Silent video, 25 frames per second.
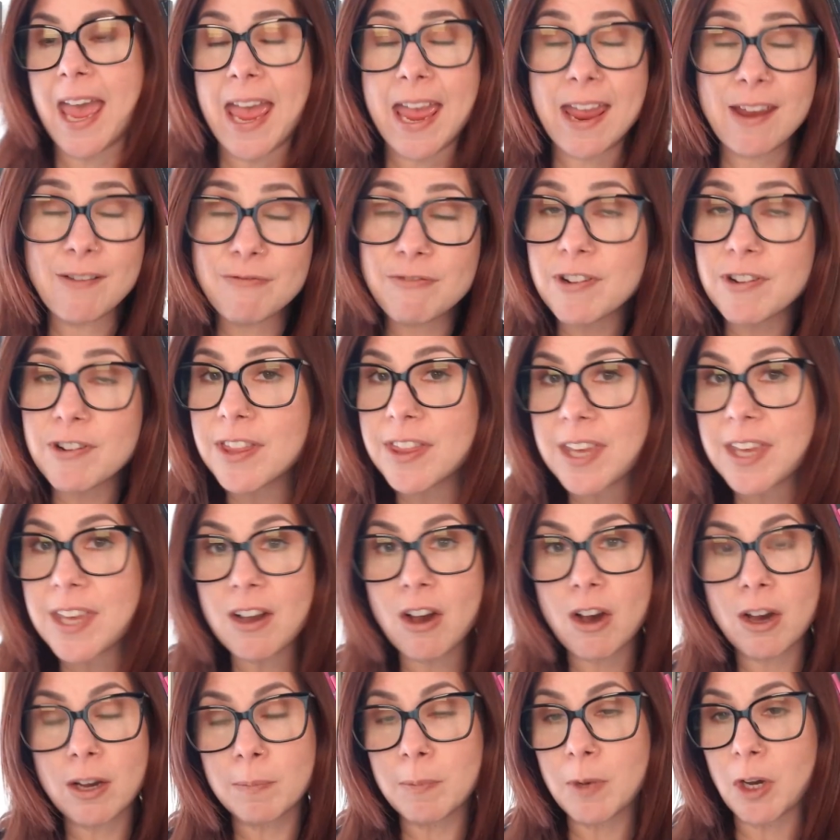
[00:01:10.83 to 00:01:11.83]

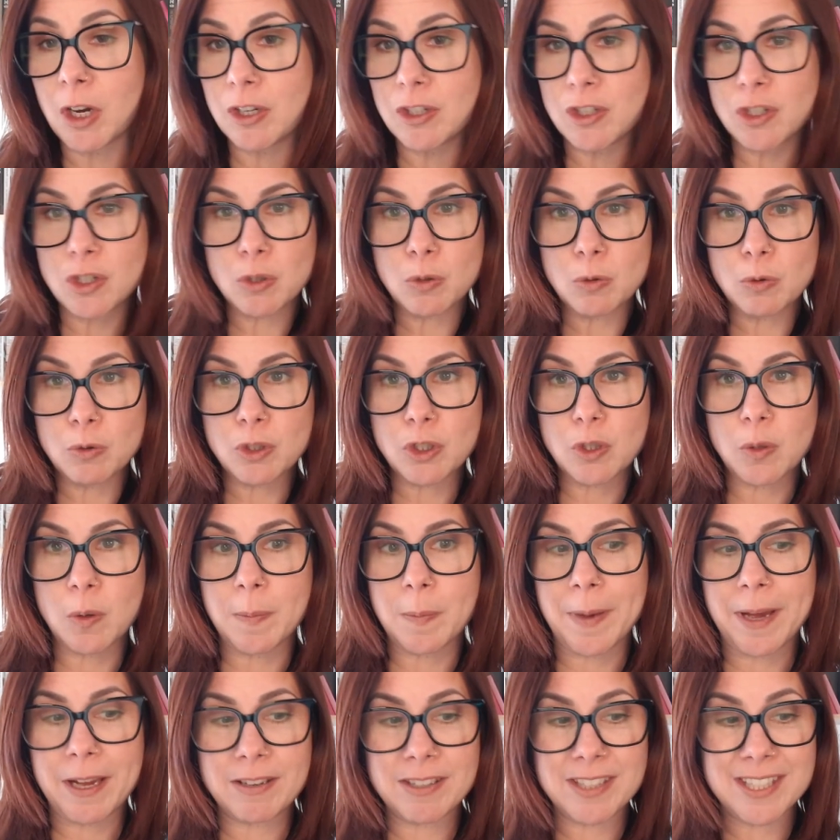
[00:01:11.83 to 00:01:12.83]
Everything I'm going to talk to you
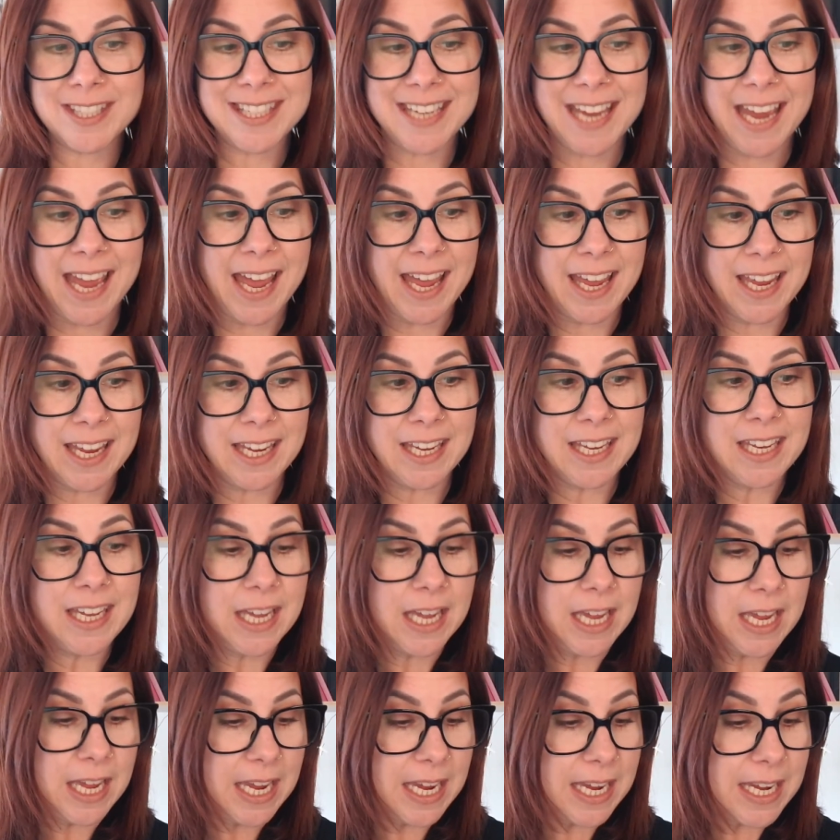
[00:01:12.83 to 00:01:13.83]
about today
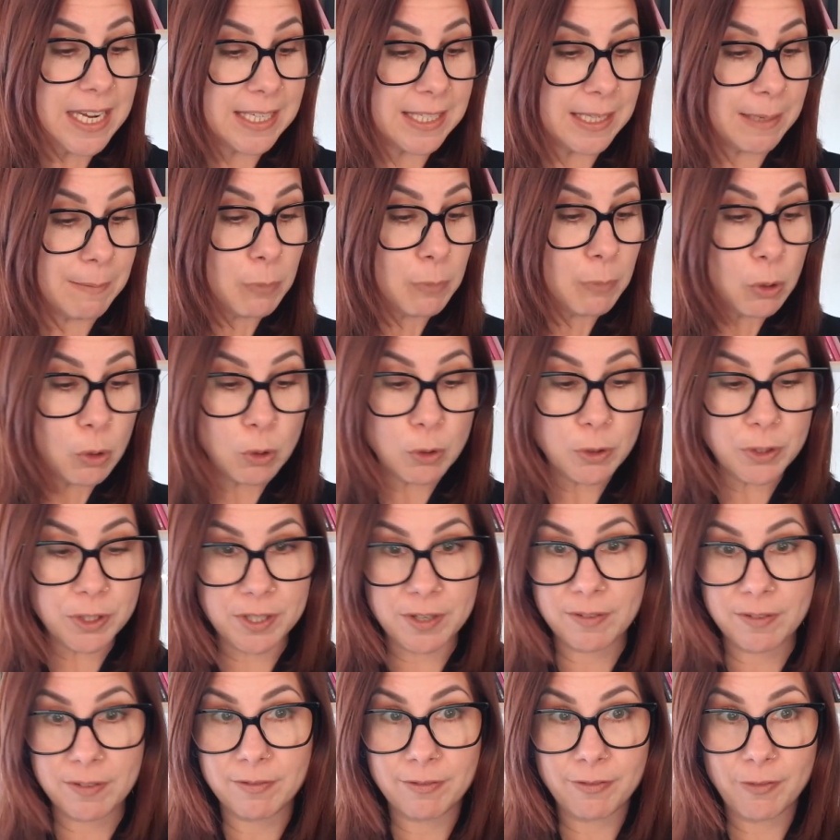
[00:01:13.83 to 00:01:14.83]
is
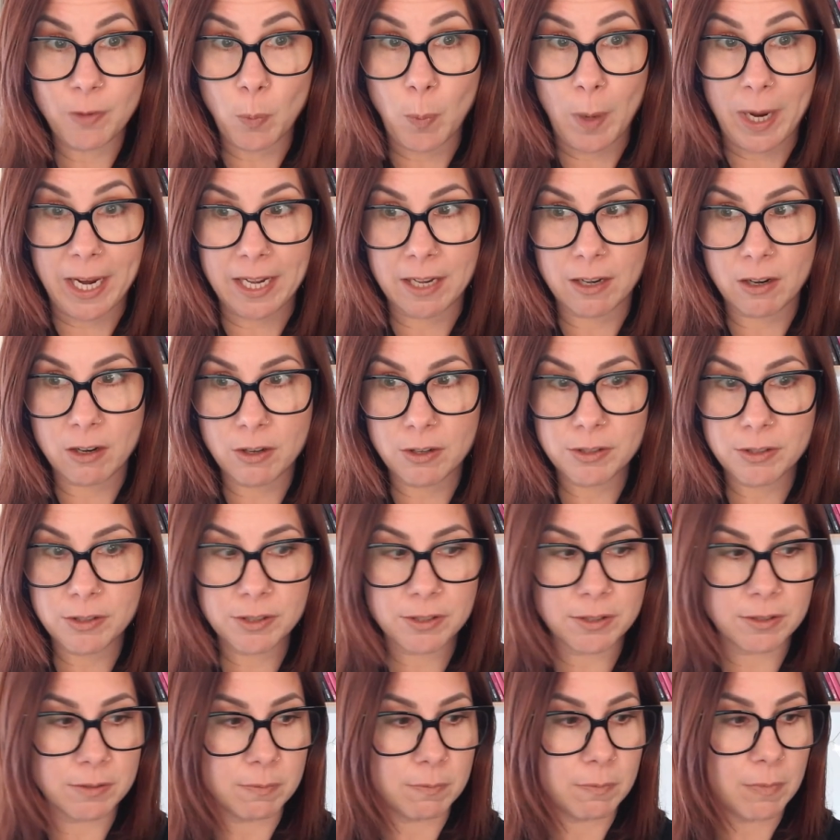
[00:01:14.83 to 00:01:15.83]
important for weight
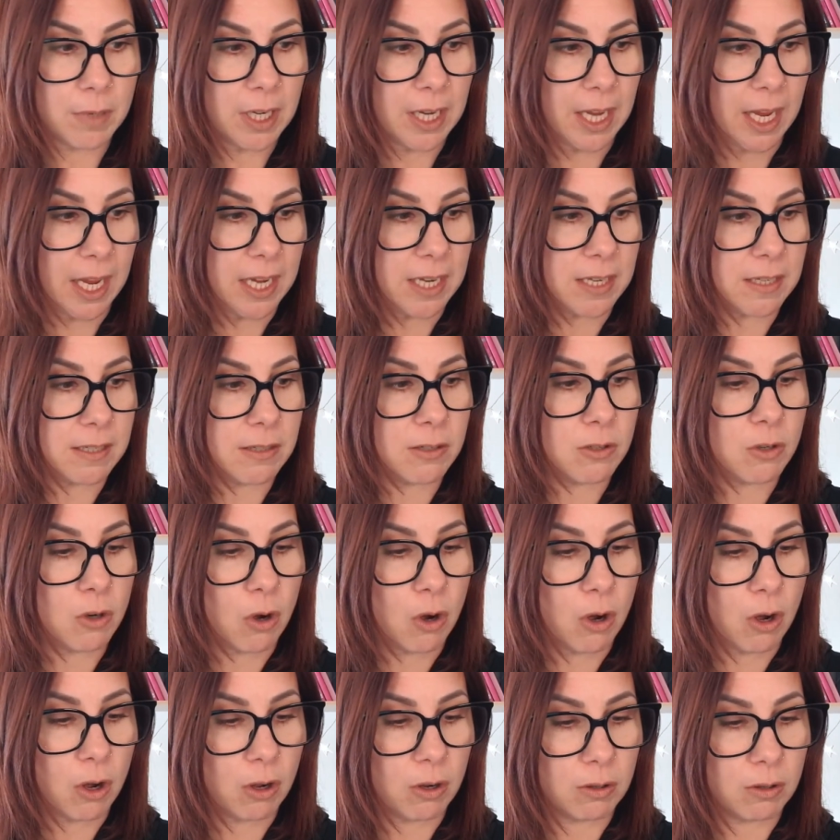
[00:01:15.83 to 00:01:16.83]
loss. Okay, it's
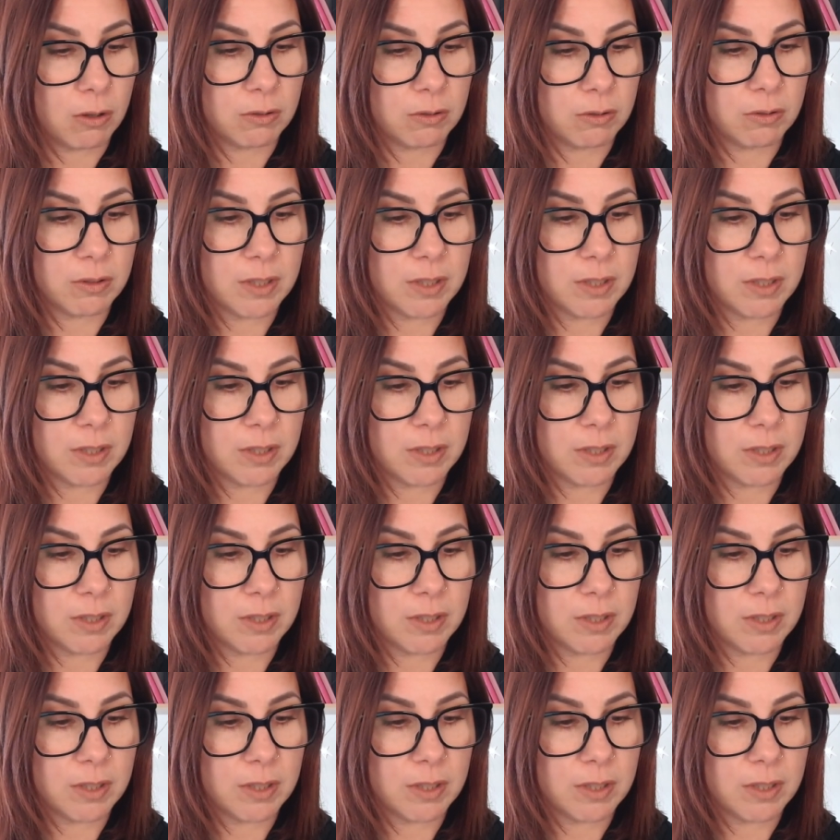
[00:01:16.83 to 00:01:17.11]
not